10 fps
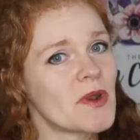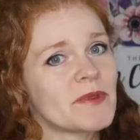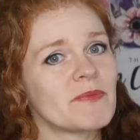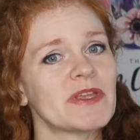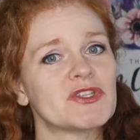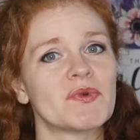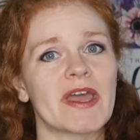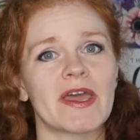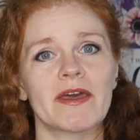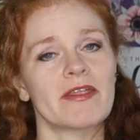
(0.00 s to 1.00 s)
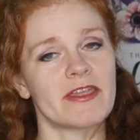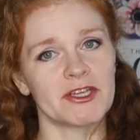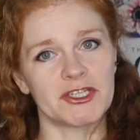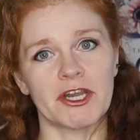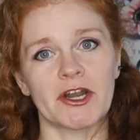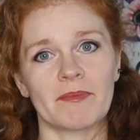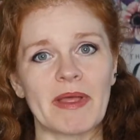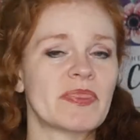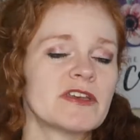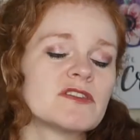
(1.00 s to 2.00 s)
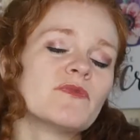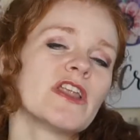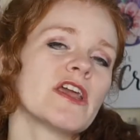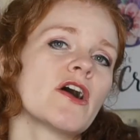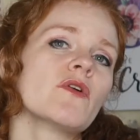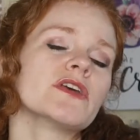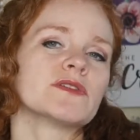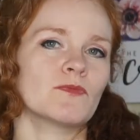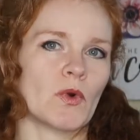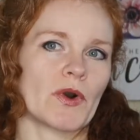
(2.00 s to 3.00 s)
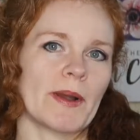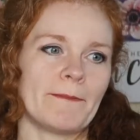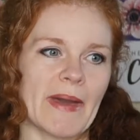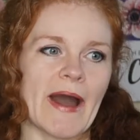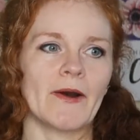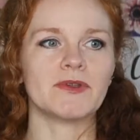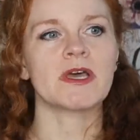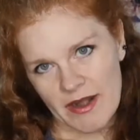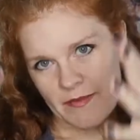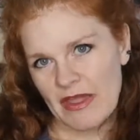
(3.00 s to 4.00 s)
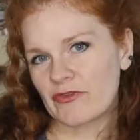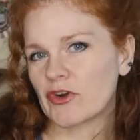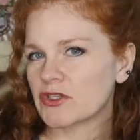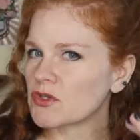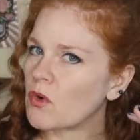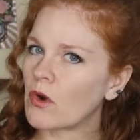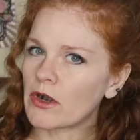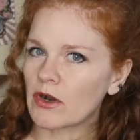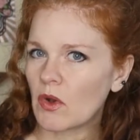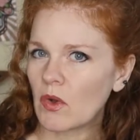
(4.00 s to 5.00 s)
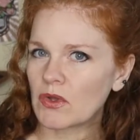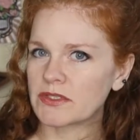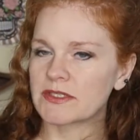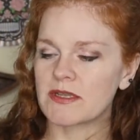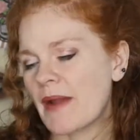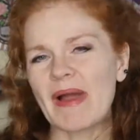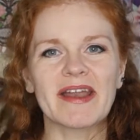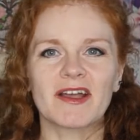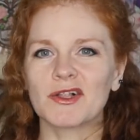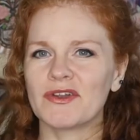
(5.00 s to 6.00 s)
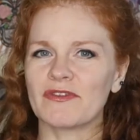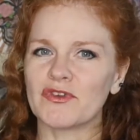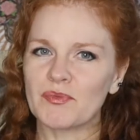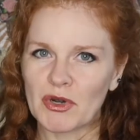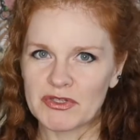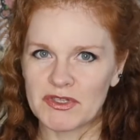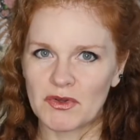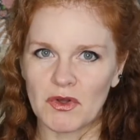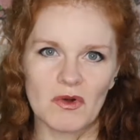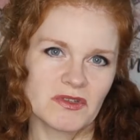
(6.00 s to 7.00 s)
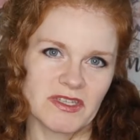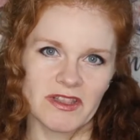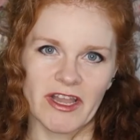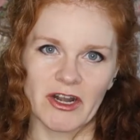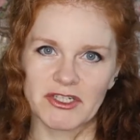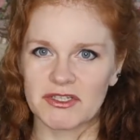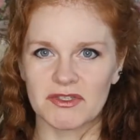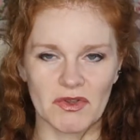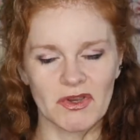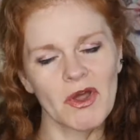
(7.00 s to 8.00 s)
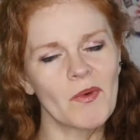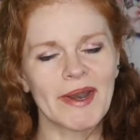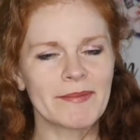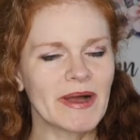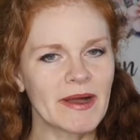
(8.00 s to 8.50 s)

what I'm going to be doing this year, but this video is more about kind of my first quarter goals. I might include a few personal goals in there just so you know what I'm